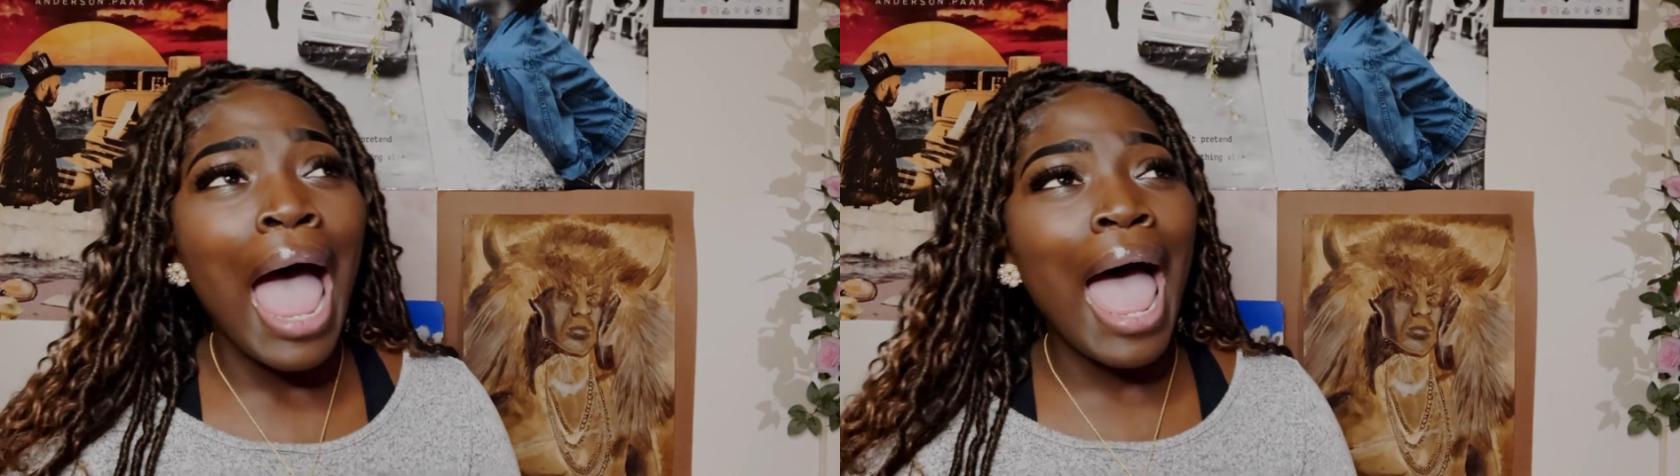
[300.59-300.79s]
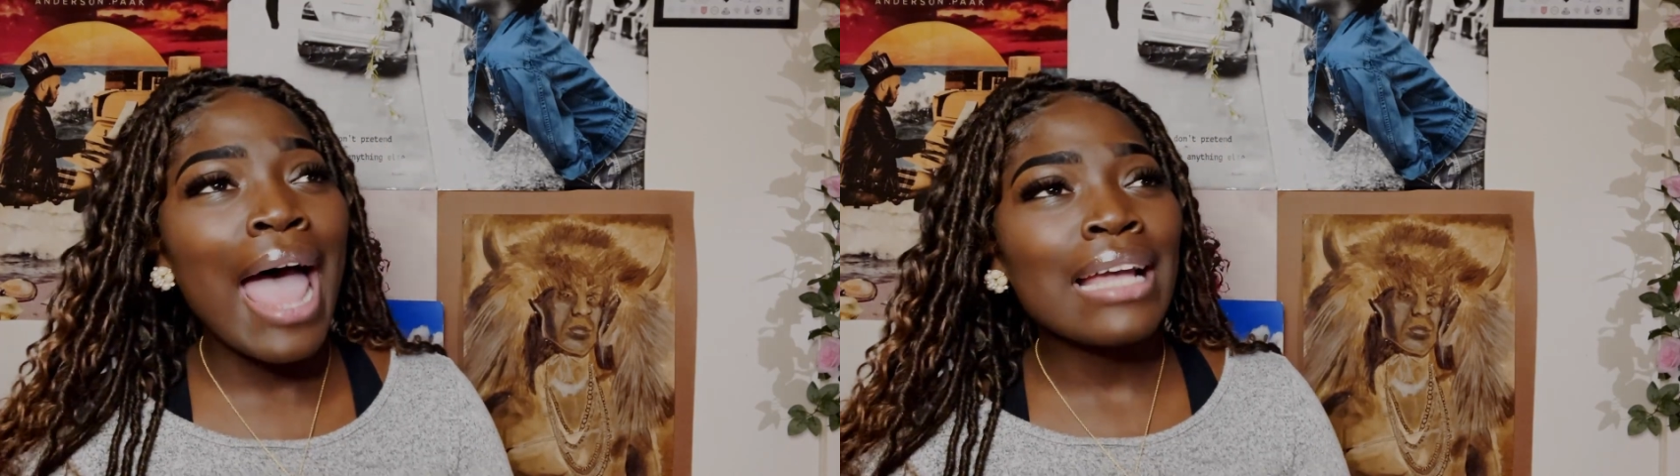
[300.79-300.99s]

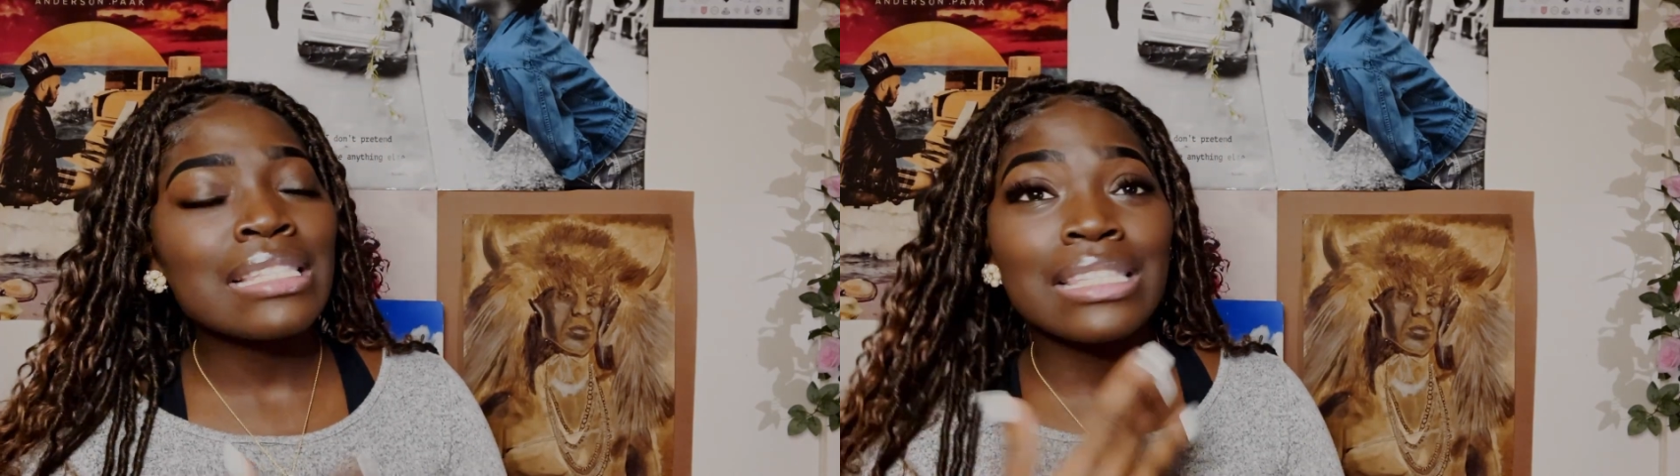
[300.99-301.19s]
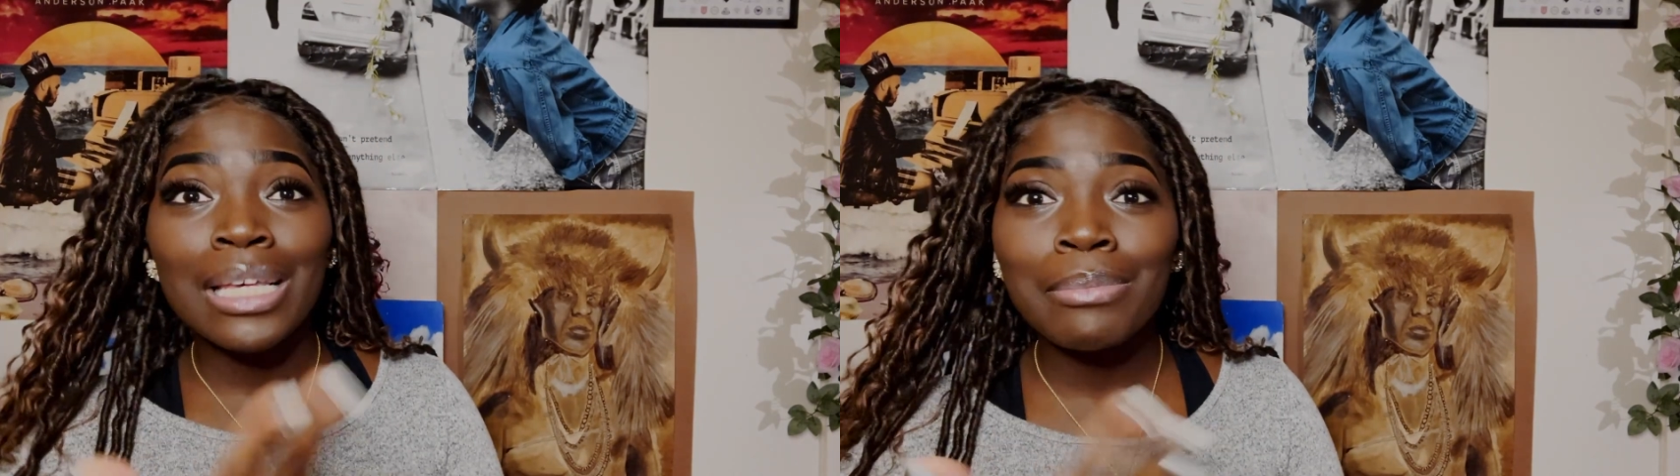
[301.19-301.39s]

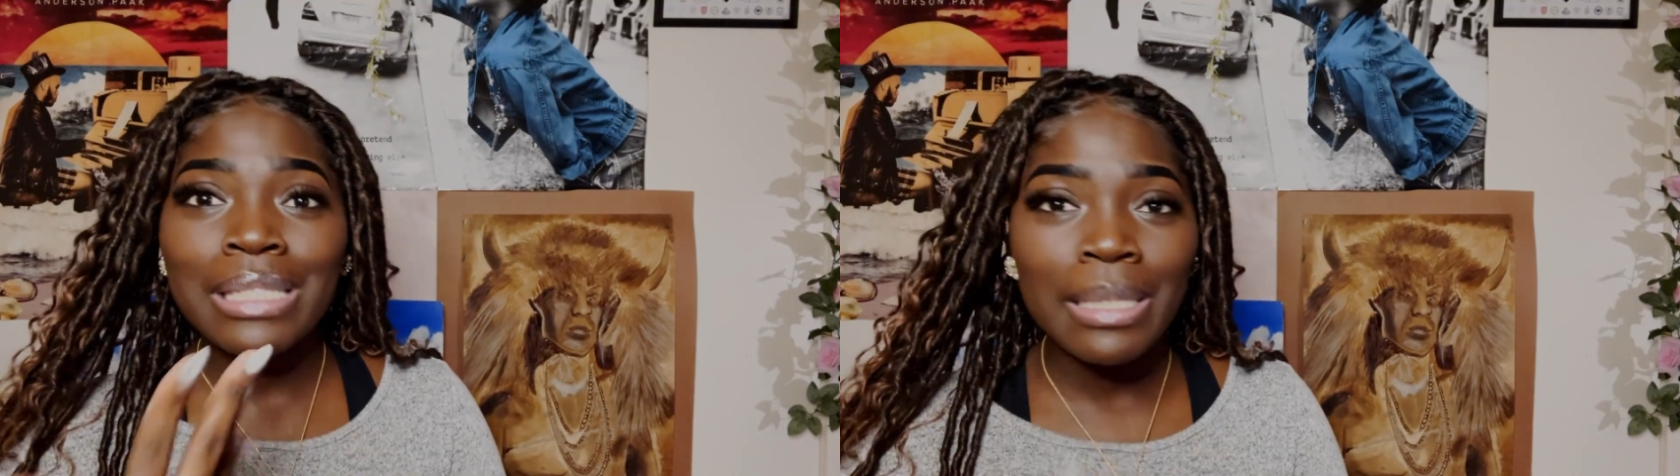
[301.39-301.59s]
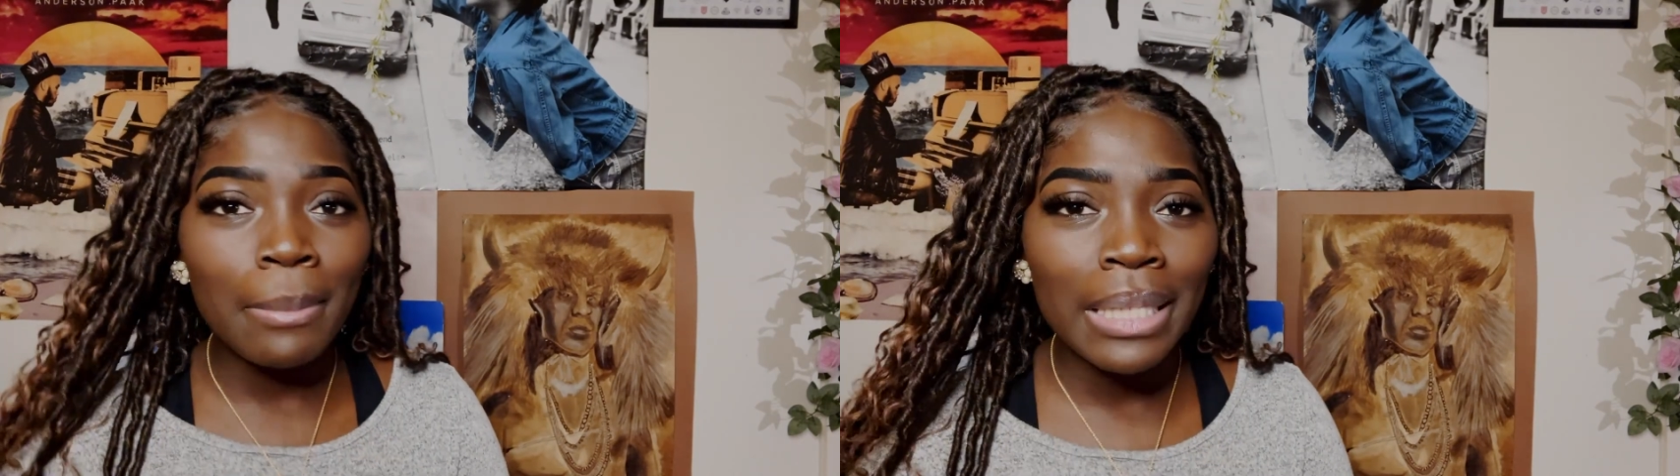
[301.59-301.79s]
and some
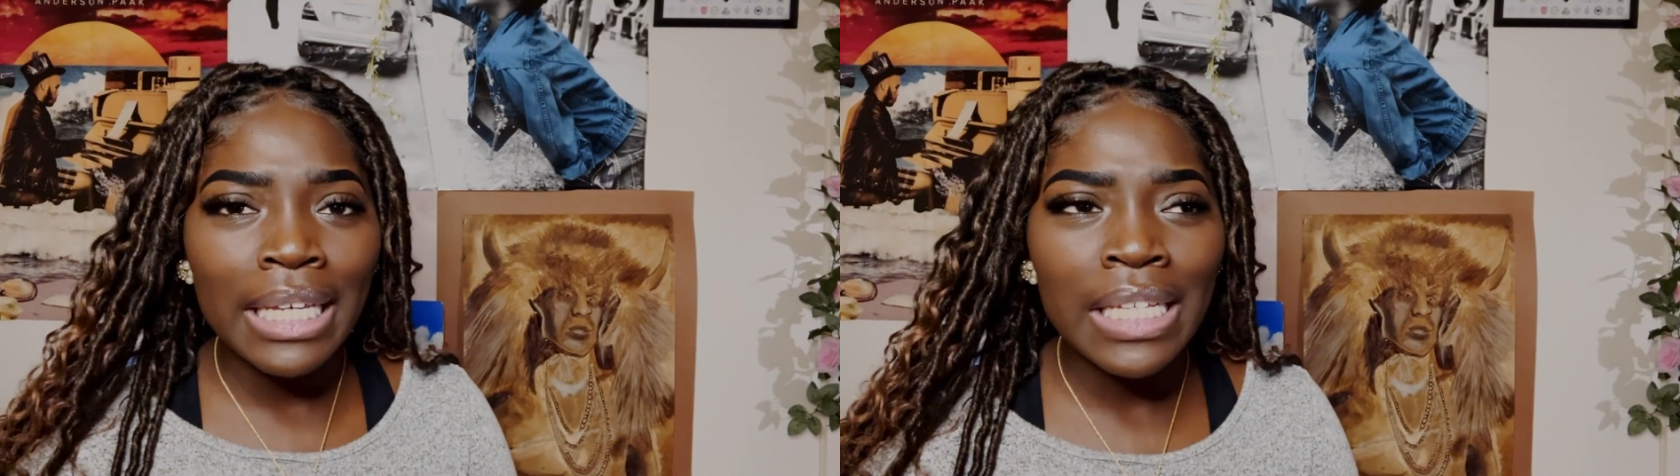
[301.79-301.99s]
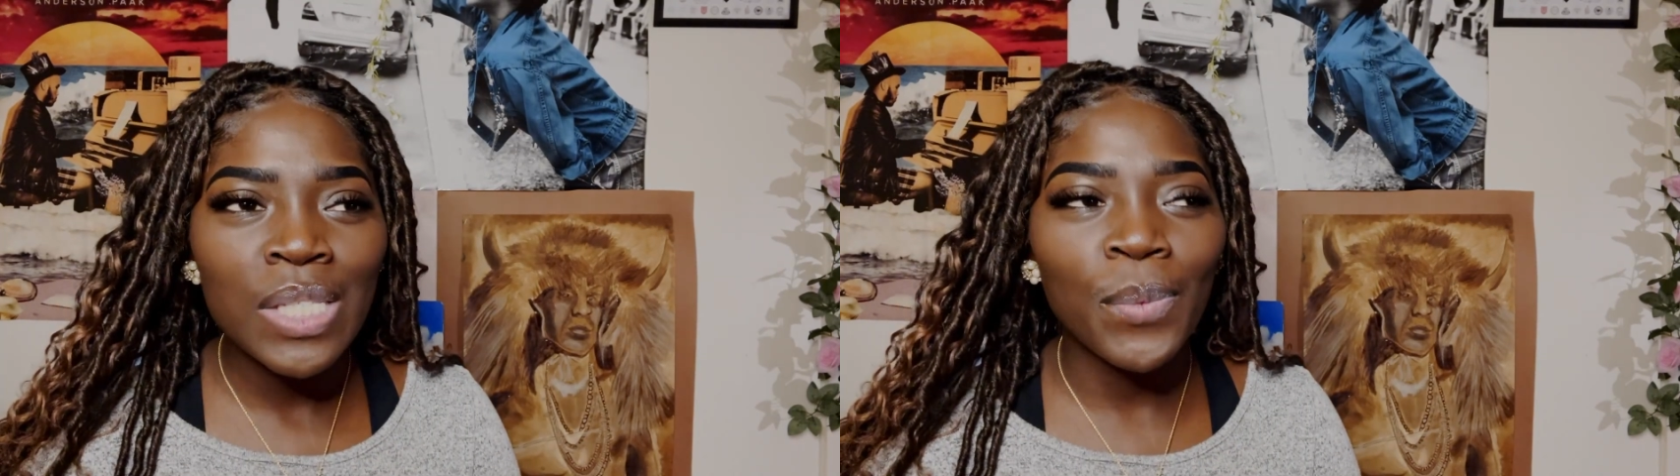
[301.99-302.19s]
siblings